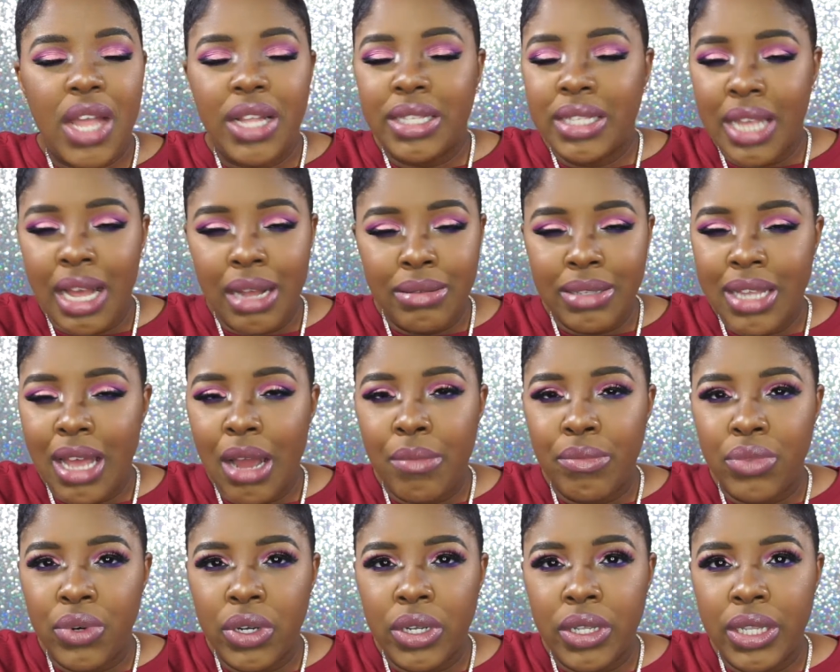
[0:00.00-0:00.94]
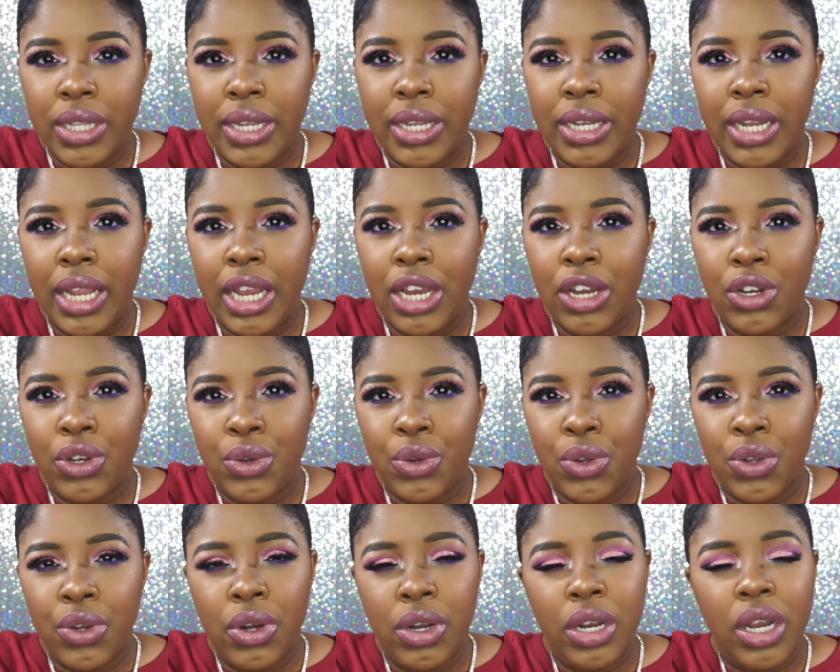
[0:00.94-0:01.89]
downtown Brooklyn here in New
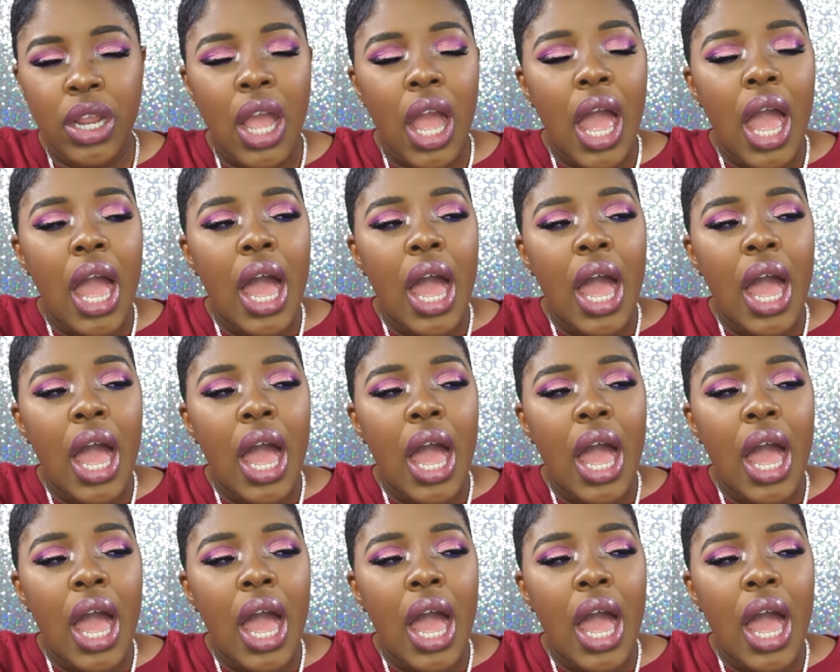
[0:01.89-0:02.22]
York,